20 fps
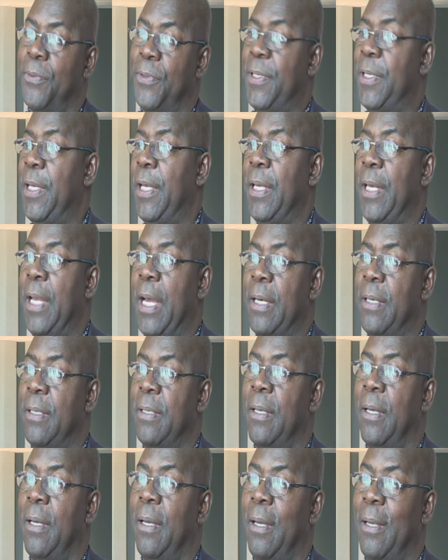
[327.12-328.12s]
to say that
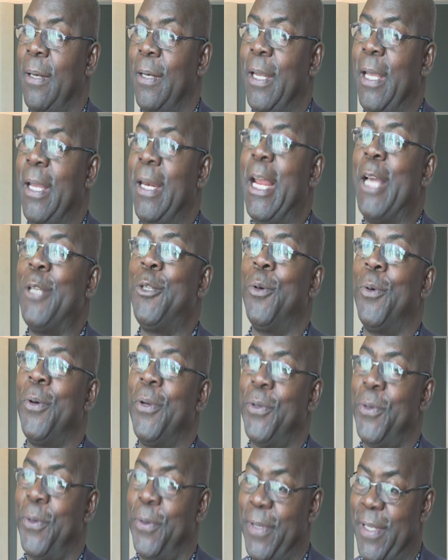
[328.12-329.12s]
the natural
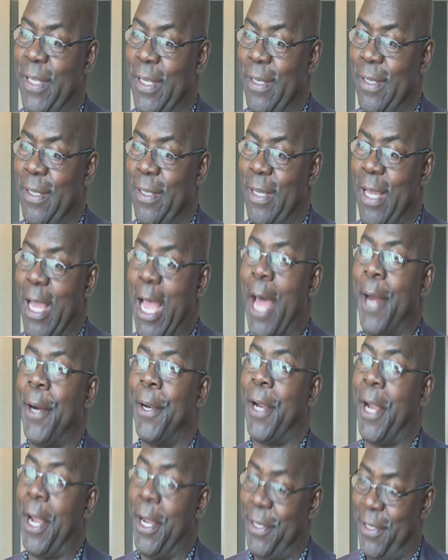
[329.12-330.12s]
resources are
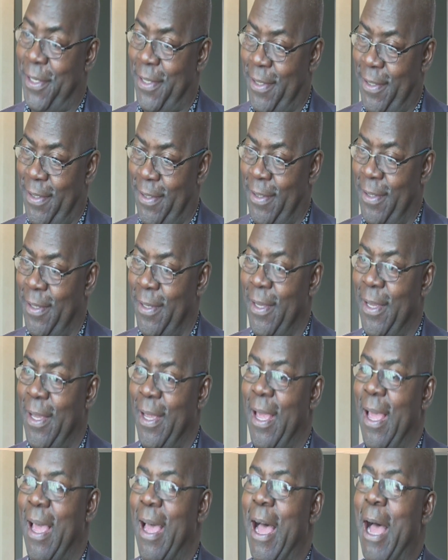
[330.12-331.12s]
cursed.
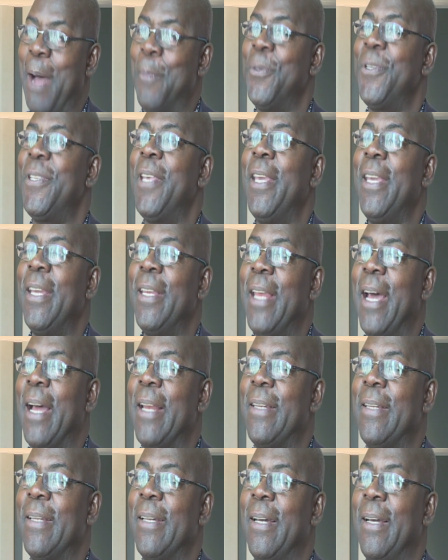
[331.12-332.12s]
I'm saying
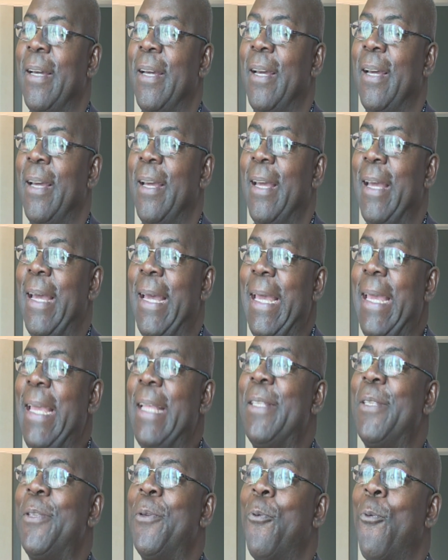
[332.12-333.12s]
that
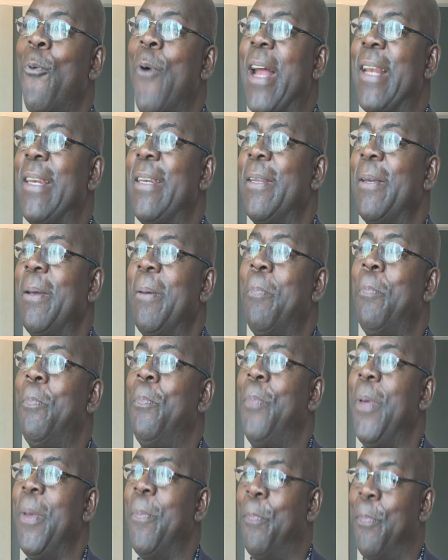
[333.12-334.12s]
it's
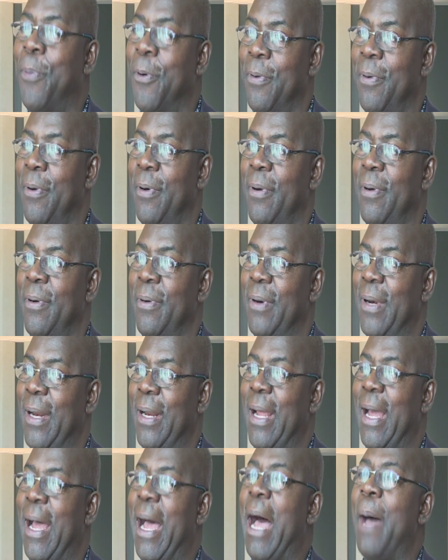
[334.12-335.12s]
what people
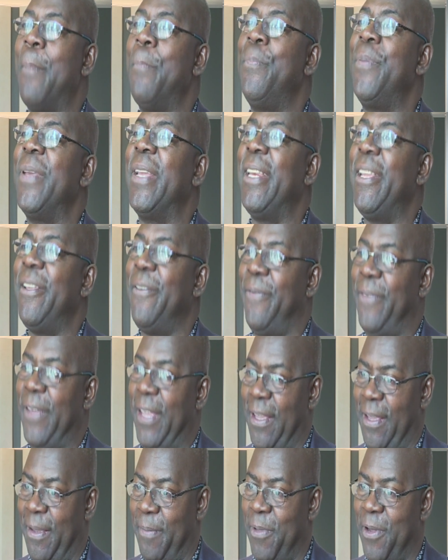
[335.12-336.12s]
are
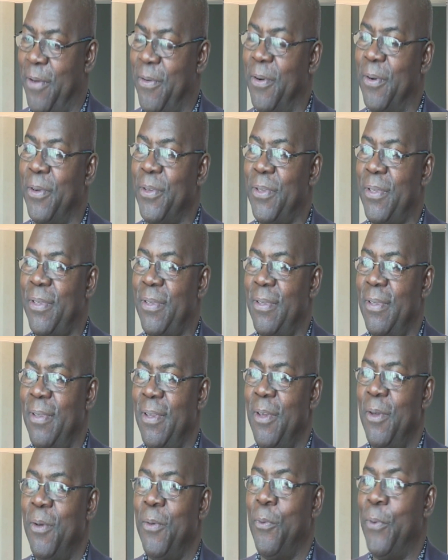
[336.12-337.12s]
believing, because
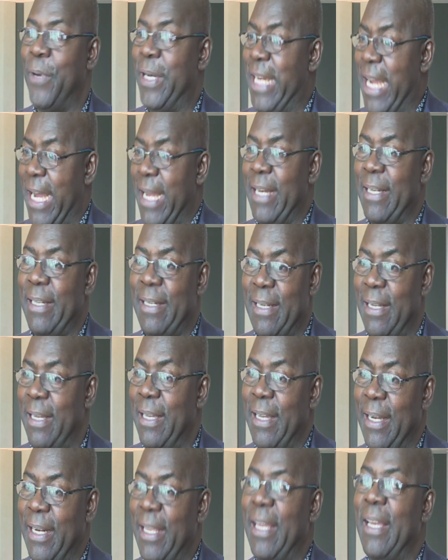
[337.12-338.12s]
we don't
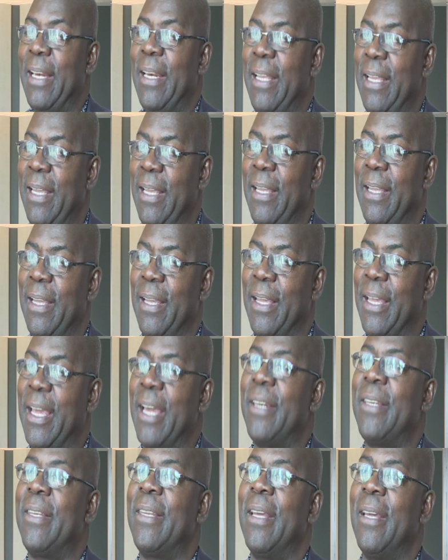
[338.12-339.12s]
really
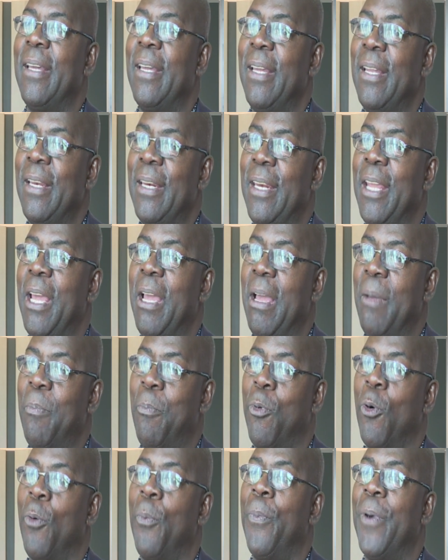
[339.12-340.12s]
get the
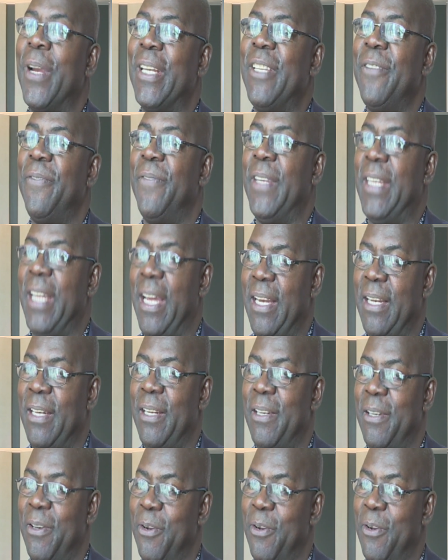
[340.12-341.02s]
proper dividend